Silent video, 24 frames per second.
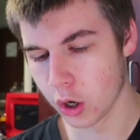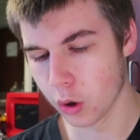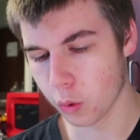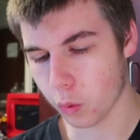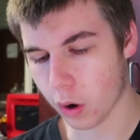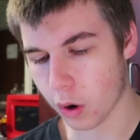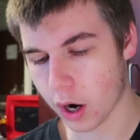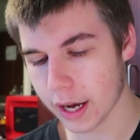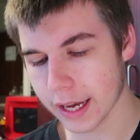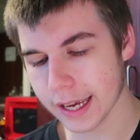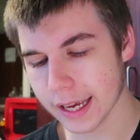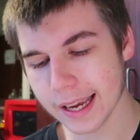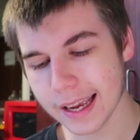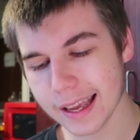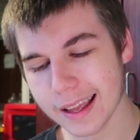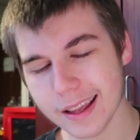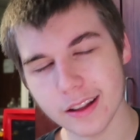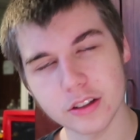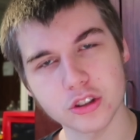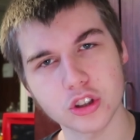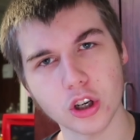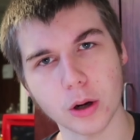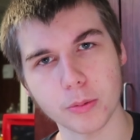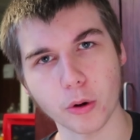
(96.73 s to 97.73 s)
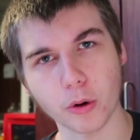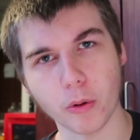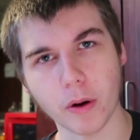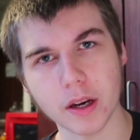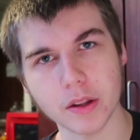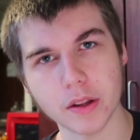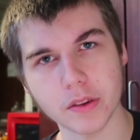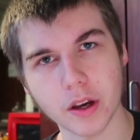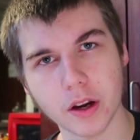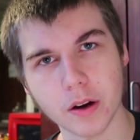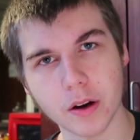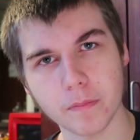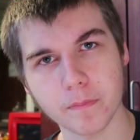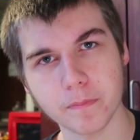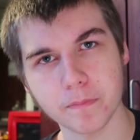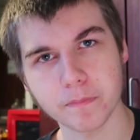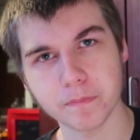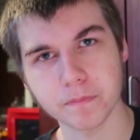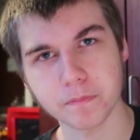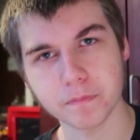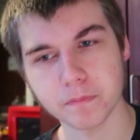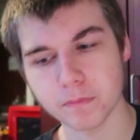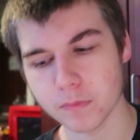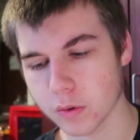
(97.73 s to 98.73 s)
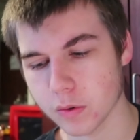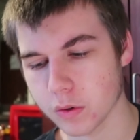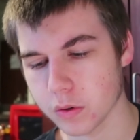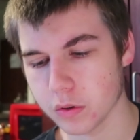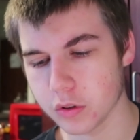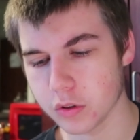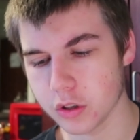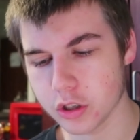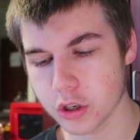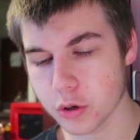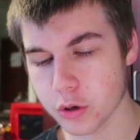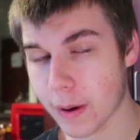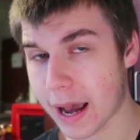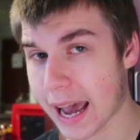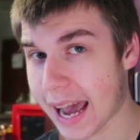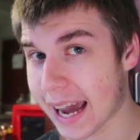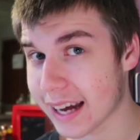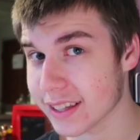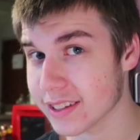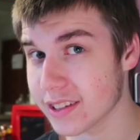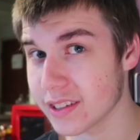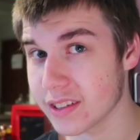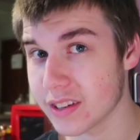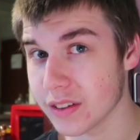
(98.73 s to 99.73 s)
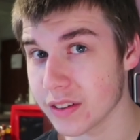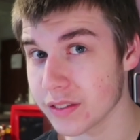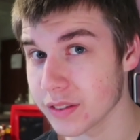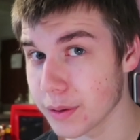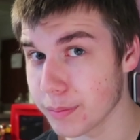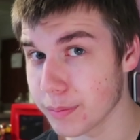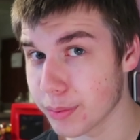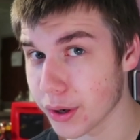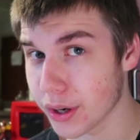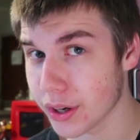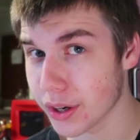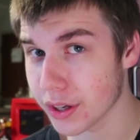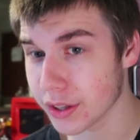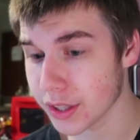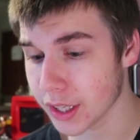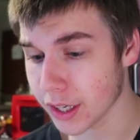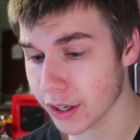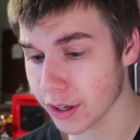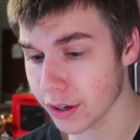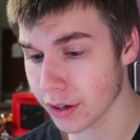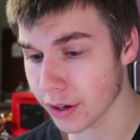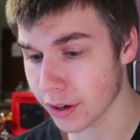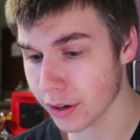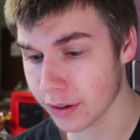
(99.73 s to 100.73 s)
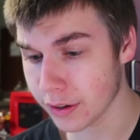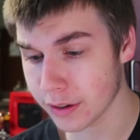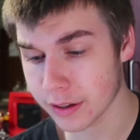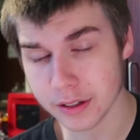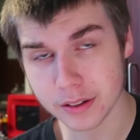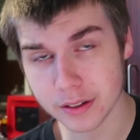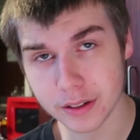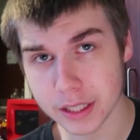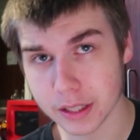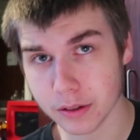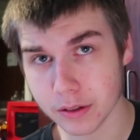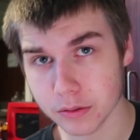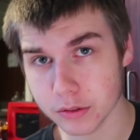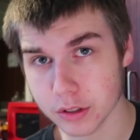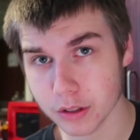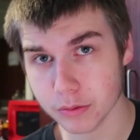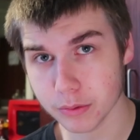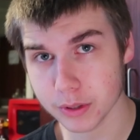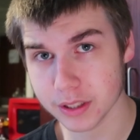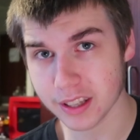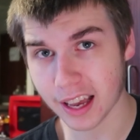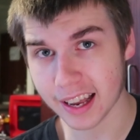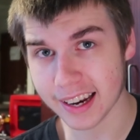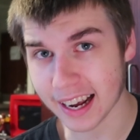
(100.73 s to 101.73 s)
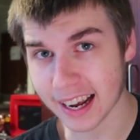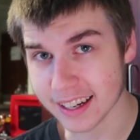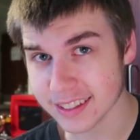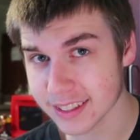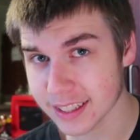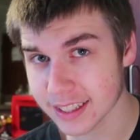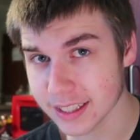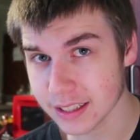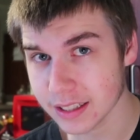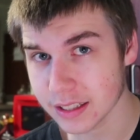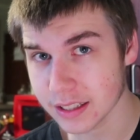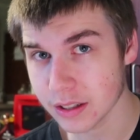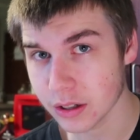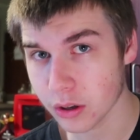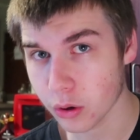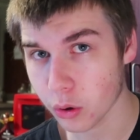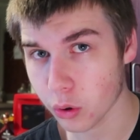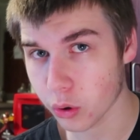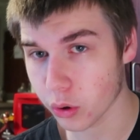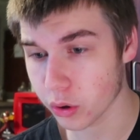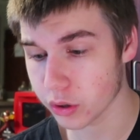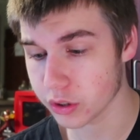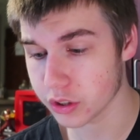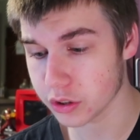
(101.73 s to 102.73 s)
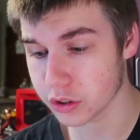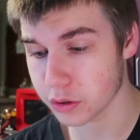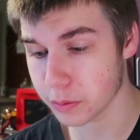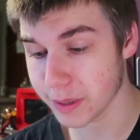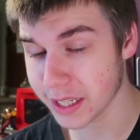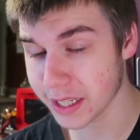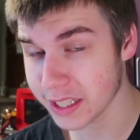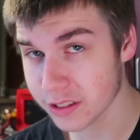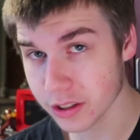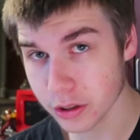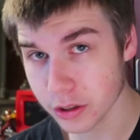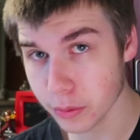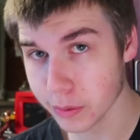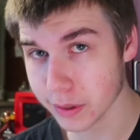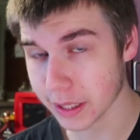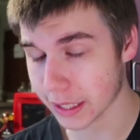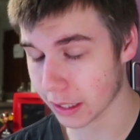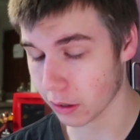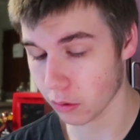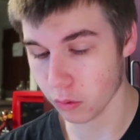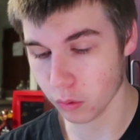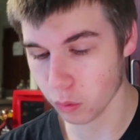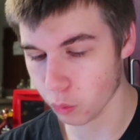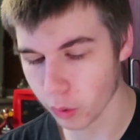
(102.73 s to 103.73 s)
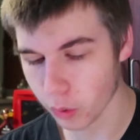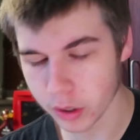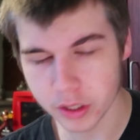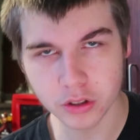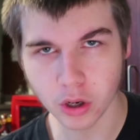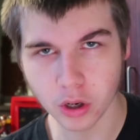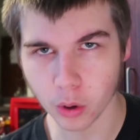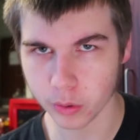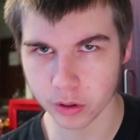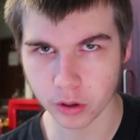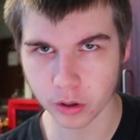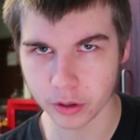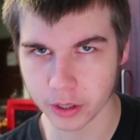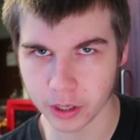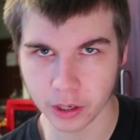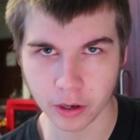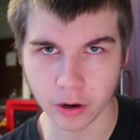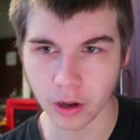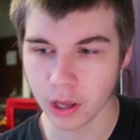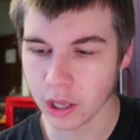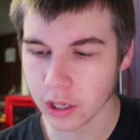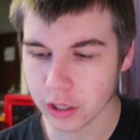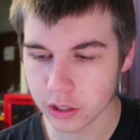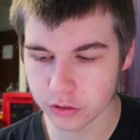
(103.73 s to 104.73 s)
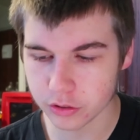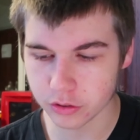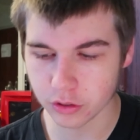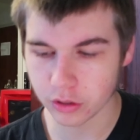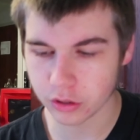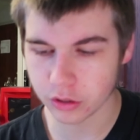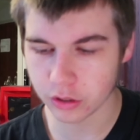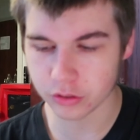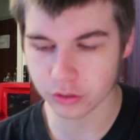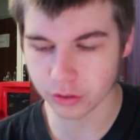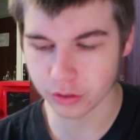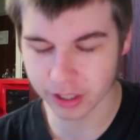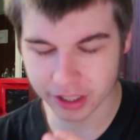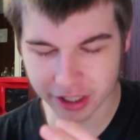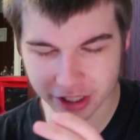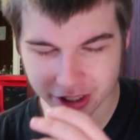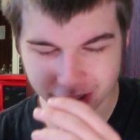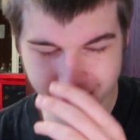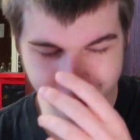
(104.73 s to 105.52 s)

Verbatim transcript: Why is Tropical Rain in there? Did you accidentally put it in there, huh? Like, was that an accident? Or did you mean to do it? Like, what's going on here? Cause Electric